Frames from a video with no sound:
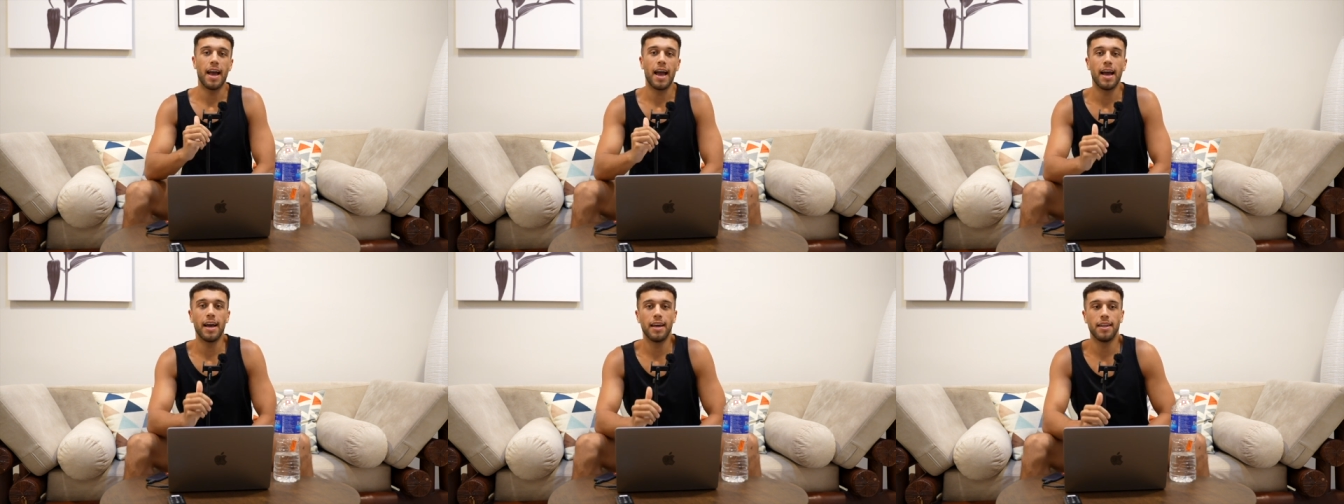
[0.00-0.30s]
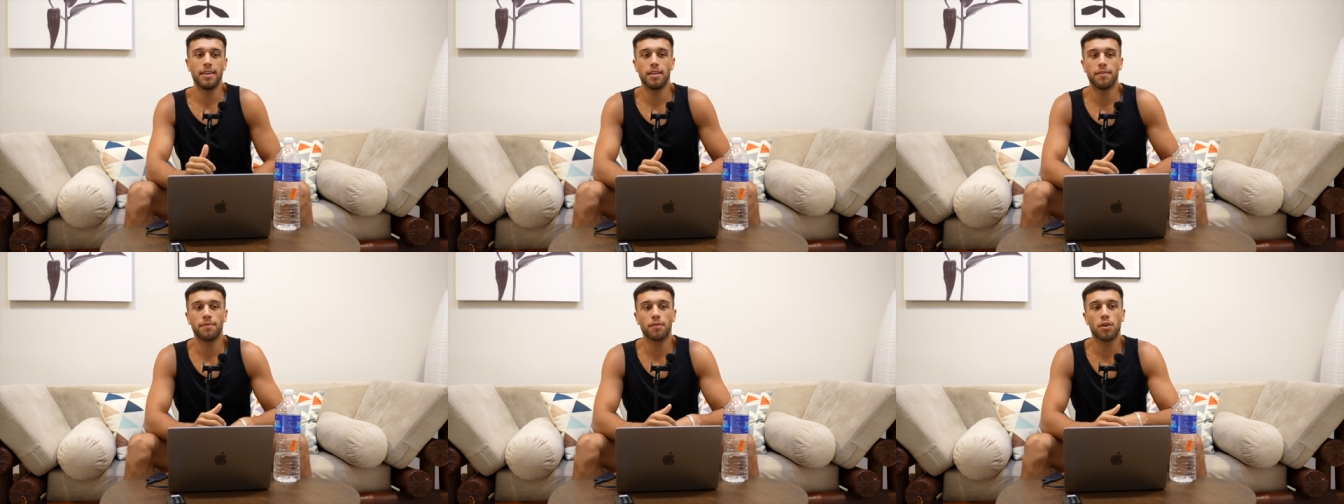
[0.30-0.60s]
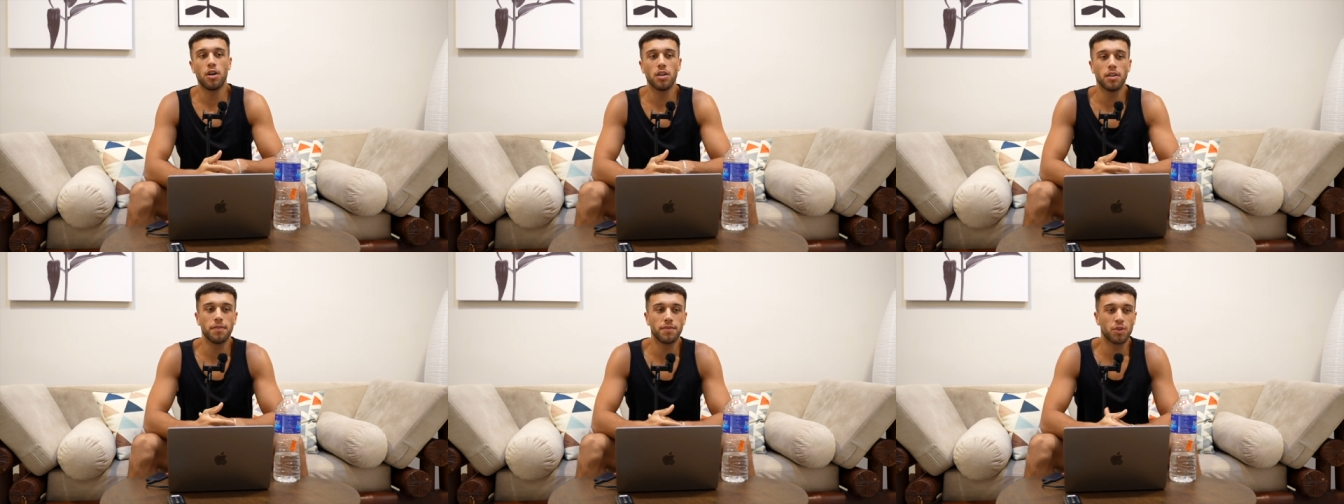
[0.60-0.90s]
and I've
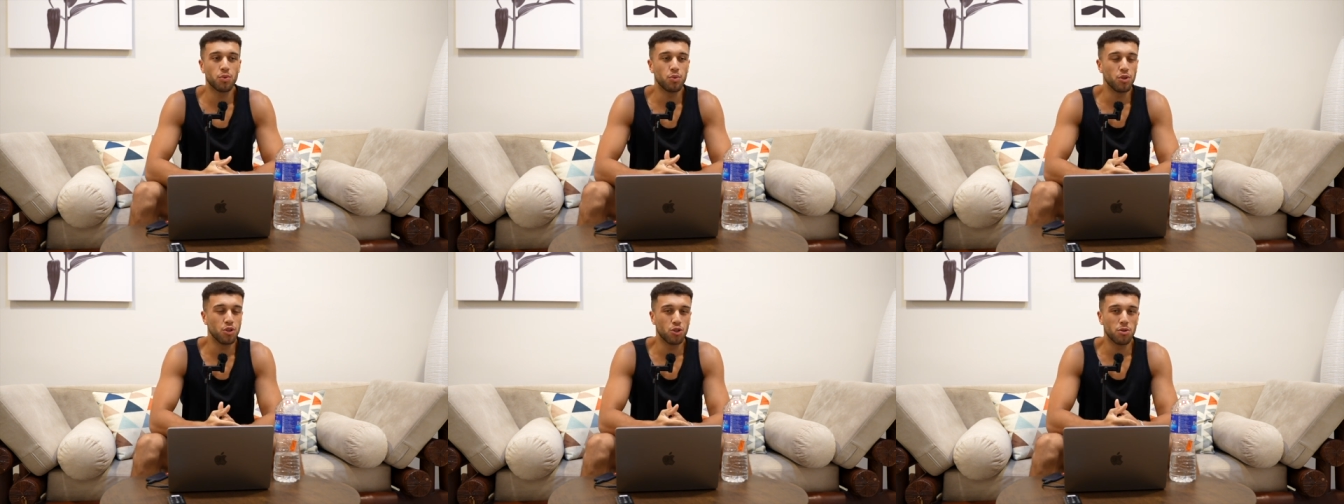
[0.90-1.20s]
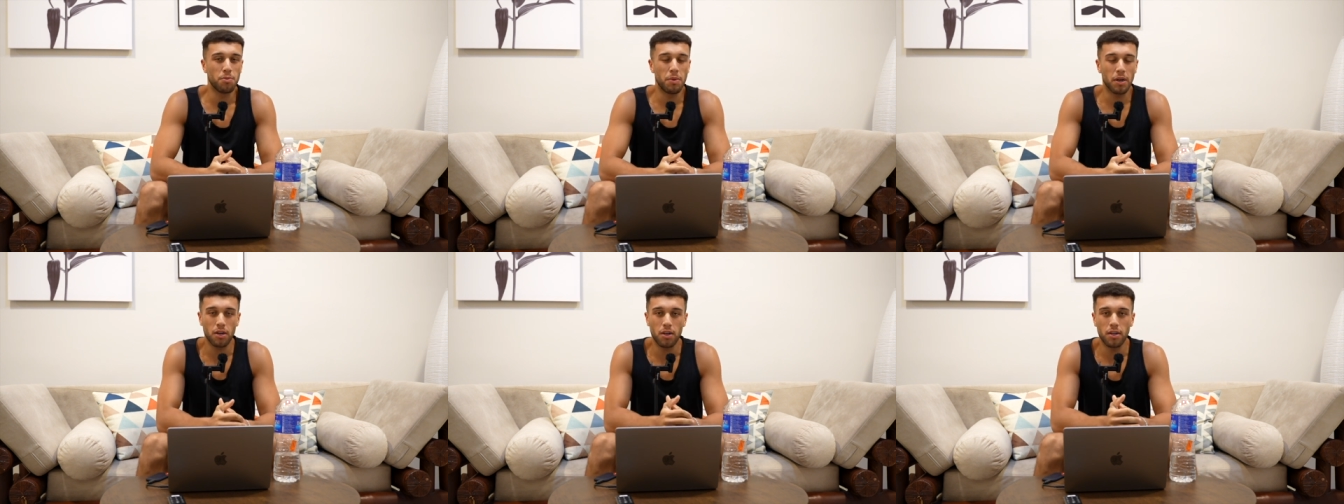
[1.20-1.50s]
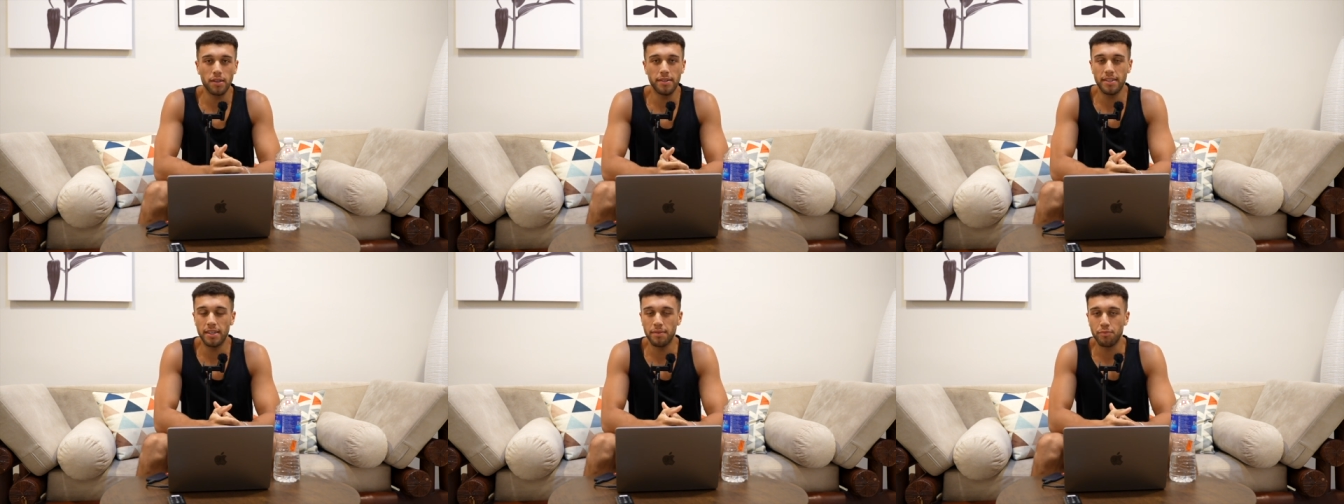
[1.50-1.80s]
kind of switched up my
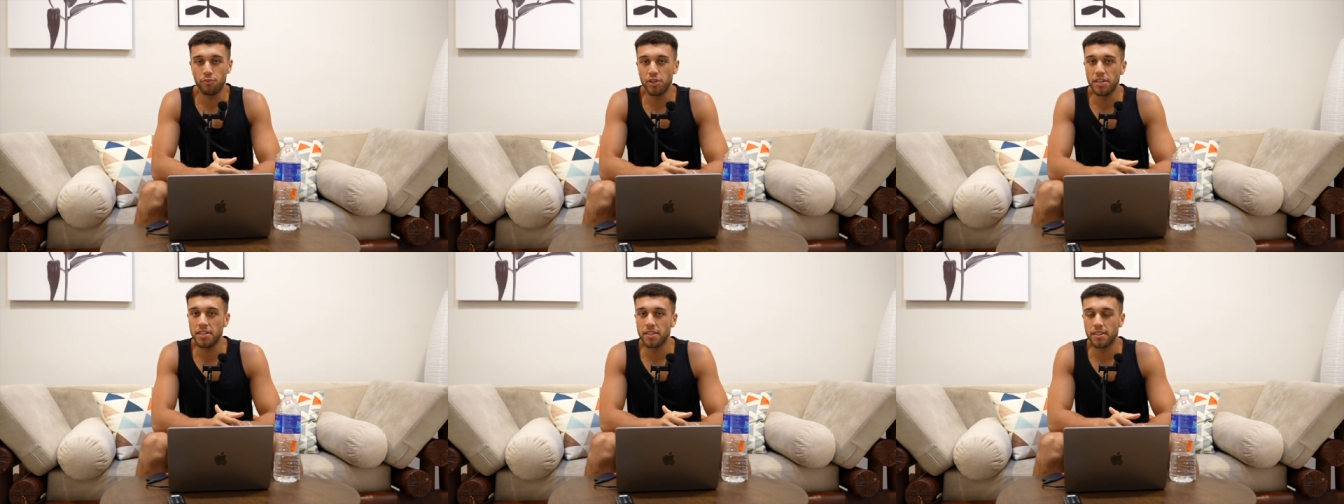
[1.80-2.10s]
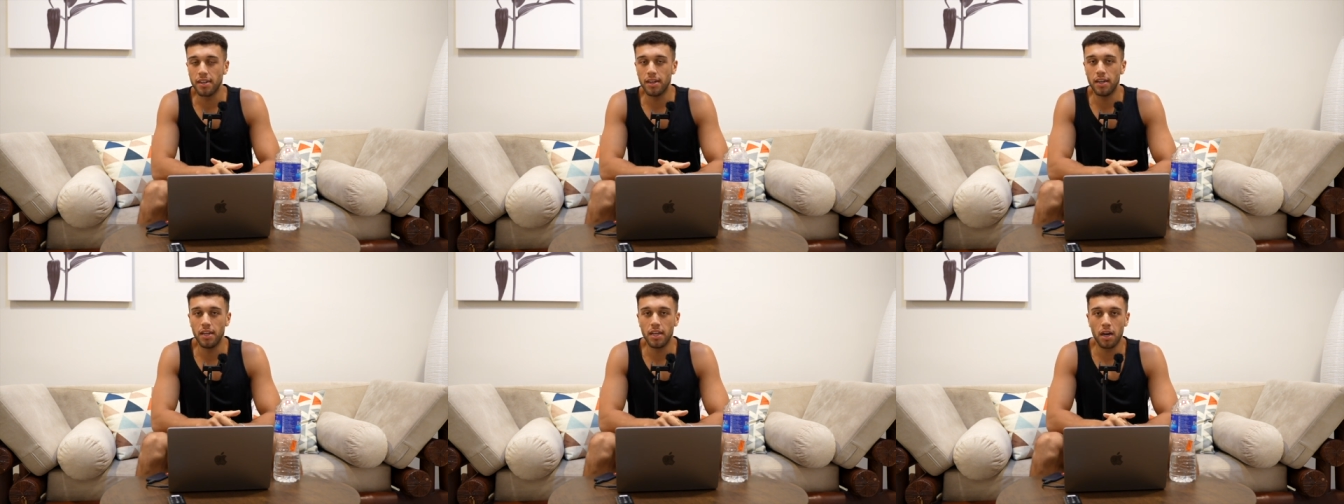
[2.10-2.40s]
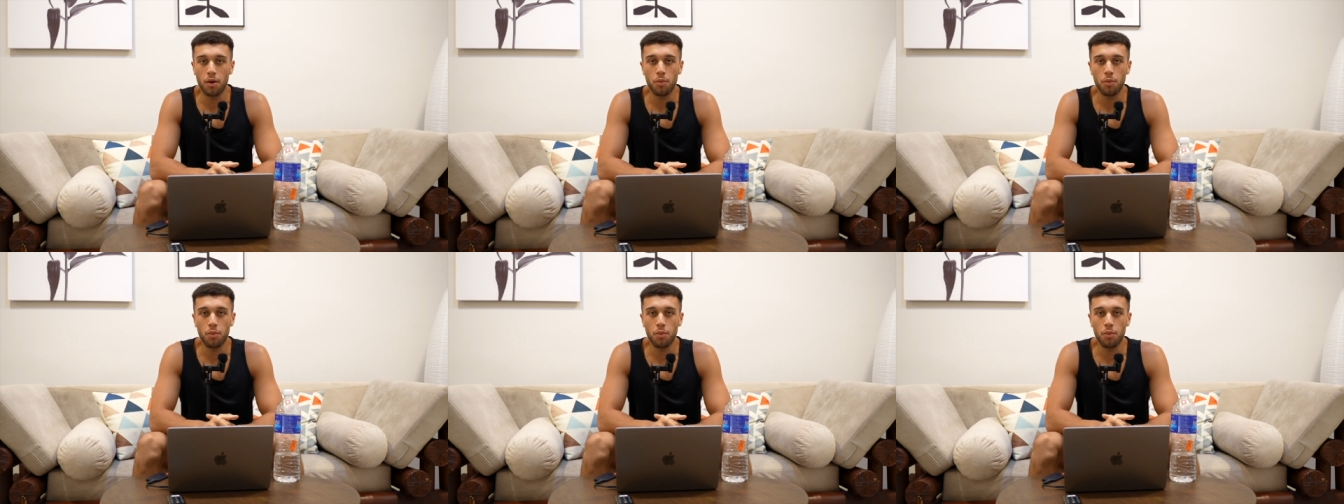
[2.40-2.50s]
content recently.